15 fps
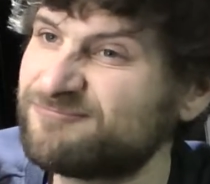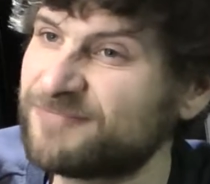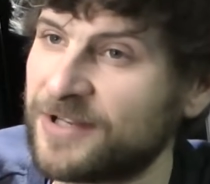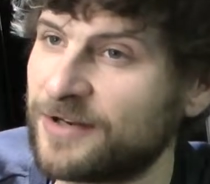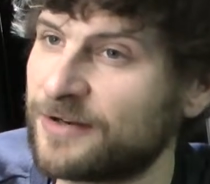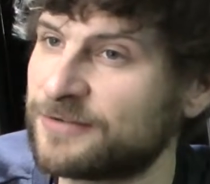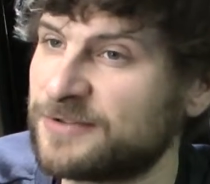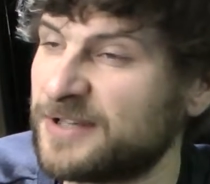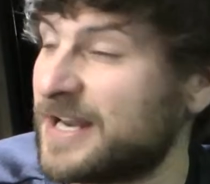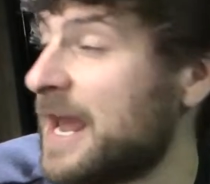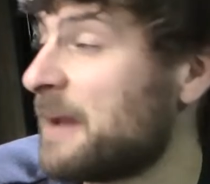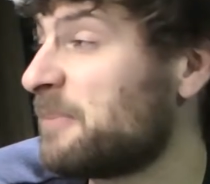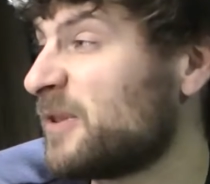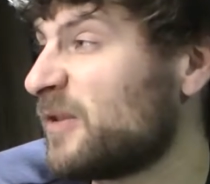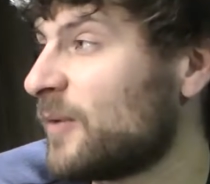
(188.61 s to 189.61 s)
You know, it
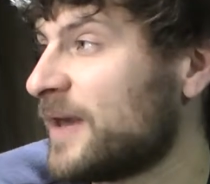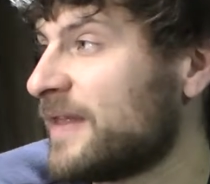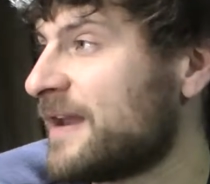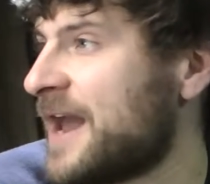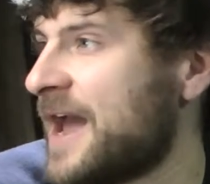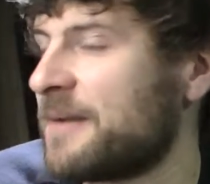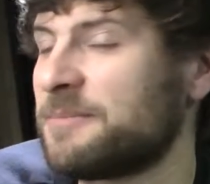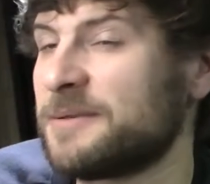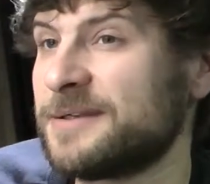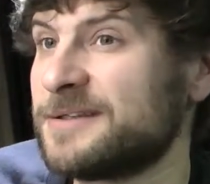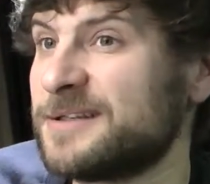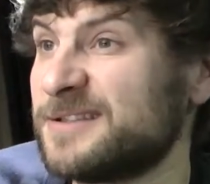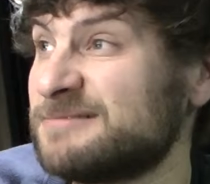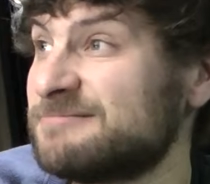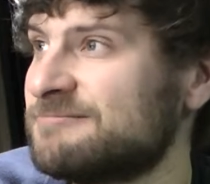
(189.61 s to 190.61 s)
happened the way that it
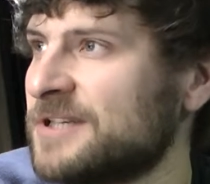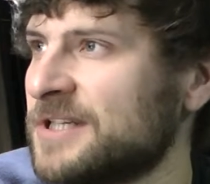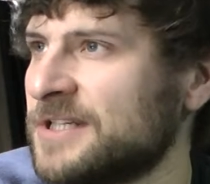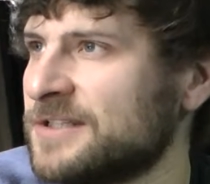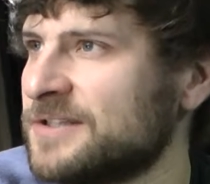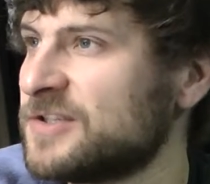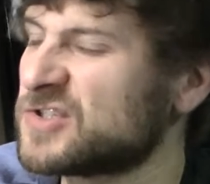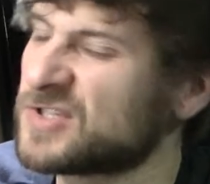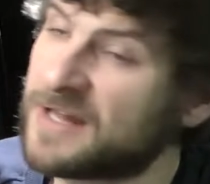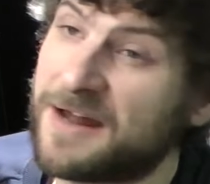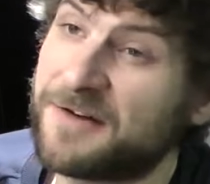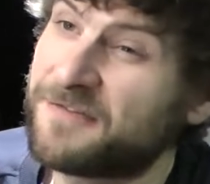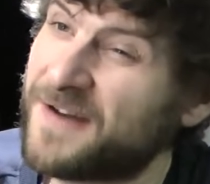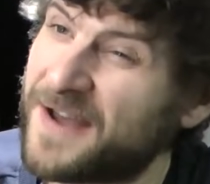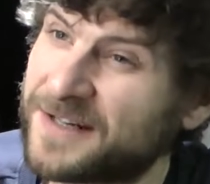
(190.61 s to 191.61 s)
happened, and there's a
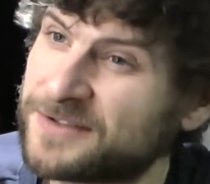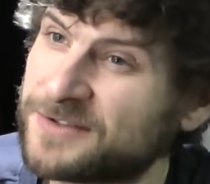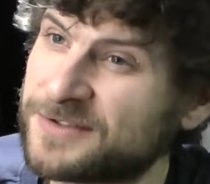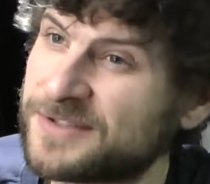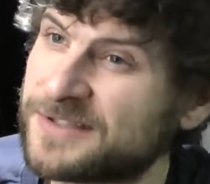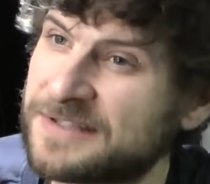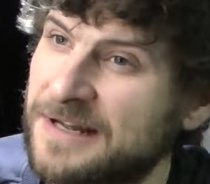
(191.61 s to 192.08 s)
lot of factors.